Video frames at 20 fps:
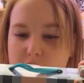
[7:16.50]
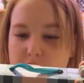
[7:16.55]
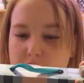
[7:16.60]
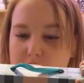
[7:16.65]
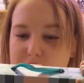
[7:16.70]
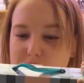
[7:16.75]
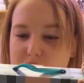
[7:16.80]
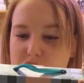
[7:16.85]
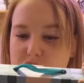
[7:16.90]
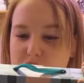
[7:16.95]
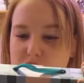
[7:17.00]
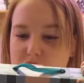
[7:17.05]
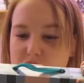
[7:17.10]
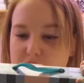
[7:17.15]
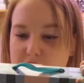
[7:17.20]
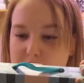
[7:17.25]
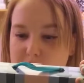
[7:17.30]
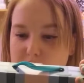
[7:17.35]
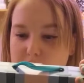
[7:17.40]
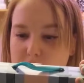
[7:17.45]
enriched with
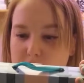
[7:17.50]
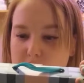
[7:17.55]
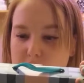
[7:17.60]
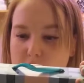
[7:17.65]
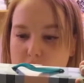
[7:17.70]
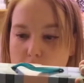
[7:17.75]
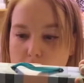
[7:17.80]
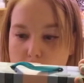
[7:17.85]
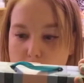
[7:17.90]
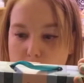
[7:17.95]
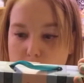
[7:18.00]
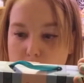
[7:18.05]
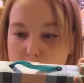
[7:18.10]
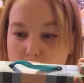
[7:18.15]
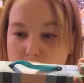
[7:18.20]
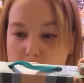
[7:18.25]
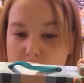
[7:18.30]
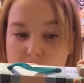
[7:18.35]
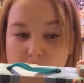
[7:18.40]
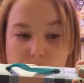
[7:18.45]
shea butter, jojoba
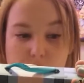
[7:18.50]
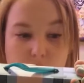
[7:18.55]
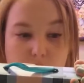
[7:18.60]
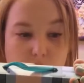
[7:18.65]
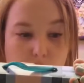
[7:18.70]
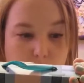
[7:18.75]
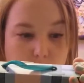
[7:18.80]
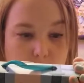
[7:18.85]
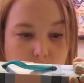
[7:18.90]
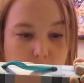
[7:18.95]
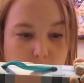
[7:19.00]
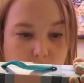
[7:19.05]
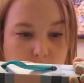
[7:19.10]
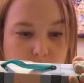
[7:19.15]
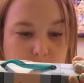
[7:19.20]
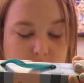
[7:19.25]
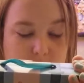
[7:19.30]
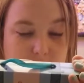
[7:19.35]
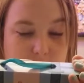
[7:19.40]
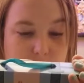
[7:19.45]
oil, and coconut
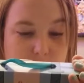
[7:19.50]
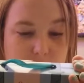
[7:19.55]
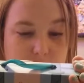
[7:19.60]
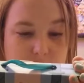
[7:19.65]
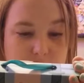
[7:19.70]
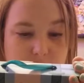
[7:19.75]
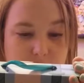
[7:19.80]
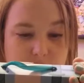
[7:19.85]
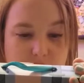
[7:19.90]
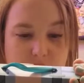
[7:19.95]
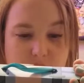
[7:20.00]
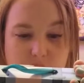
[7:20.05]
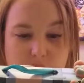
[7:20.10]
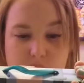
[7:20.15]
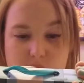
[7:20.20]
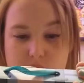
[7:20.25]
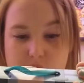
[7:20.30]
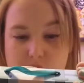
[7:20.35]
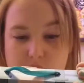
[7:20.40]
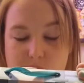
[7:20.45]
oil to keep your skin feeling
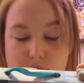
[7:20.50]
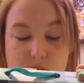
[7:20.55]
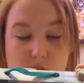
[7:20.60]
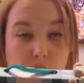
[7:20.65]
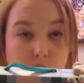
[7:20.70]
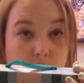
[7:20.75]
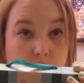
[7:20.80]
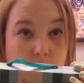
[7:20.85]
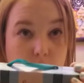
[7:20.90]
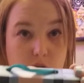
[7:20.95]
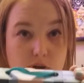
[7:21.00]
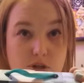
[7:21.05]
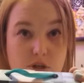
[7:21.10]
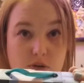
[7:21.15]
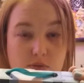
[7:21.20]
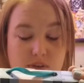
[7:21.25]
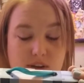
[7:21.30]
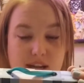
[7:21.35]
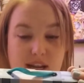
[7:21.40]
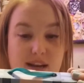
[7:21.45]
soft,
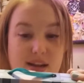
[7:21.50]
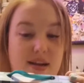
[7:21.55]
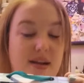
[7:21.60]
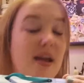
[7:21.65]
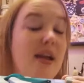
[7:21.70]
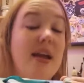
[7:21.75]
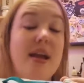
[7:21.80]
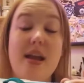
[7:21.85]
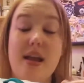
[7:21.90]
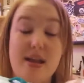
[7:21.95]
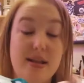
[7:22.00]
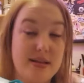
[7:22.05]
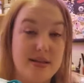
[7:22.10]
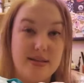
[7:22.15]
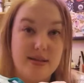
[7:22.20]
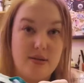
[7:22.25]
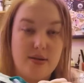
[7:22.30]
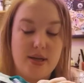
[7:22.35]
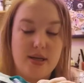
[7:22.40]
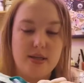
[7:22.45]
rejuvenated, and
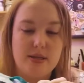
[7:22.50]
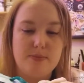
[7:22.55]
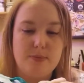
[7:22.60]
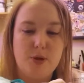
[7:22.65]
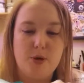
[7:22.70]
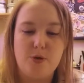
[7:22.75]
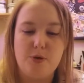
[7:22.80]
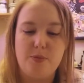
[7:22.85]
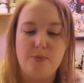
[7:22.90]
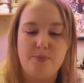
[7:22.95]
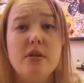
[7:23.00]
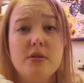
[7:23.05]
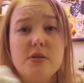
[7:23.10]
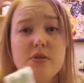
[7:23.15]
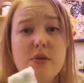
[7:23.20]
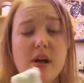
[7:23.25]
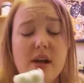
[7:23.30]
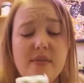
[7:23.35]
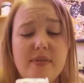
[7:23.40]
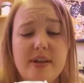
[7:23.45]
silky smooth.
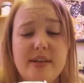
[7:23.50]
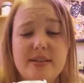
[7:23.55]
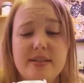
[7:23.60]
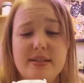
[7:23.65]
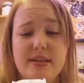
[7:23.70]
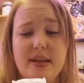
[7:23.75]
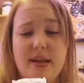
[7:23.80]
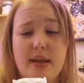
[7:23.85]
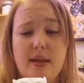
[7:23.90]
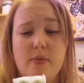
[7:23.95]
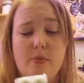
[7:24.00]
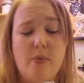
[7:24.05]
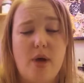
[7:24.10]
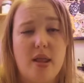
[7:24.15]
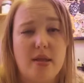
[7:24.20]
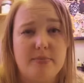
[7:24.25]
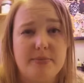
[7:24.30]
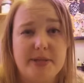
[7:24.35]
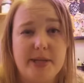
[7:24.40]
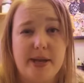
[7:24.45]
So obviously,
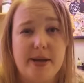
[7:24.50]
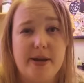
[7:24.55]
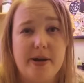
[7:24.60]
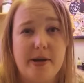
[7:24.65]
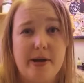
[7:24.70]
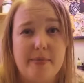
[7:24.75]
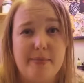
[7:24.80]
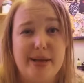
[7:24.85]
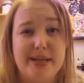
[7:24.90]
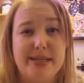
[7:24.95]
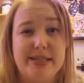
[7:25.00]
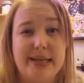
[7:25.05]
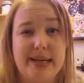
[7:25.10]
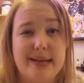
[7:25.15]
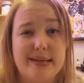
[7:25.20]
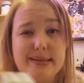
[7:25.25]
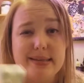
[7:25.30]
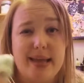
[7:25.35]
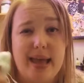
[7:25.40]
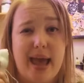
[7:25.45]
while I'm sitting here at my
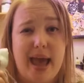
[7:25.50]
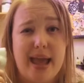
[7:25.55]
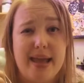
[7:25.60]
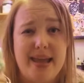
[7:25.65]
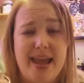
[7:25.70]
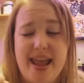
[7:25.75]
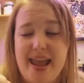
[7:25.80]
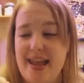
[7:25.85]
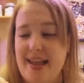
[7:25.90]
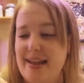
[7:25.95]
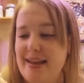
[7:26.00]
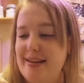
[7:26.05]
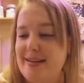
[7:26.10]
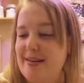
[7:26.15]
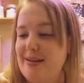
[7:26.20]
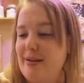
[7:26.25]
desk, I can't